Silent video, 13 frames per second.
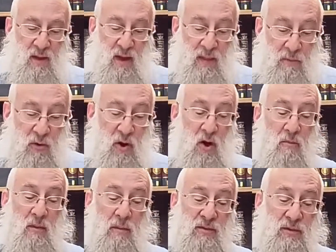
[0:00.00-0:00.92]
and they were all
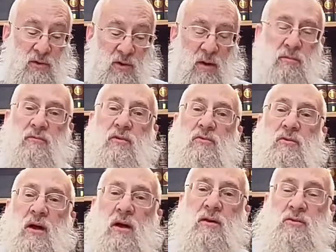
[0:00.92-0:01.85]
members of the tribe of
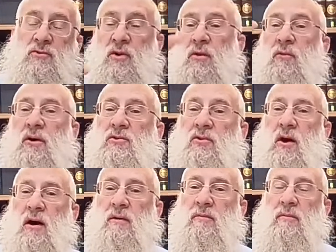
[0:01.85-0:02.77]
Yehudah, so it's only one
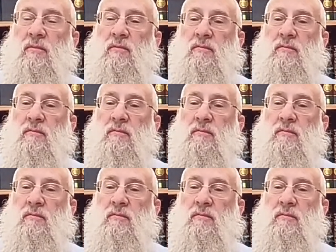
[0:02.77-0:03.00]
tribe,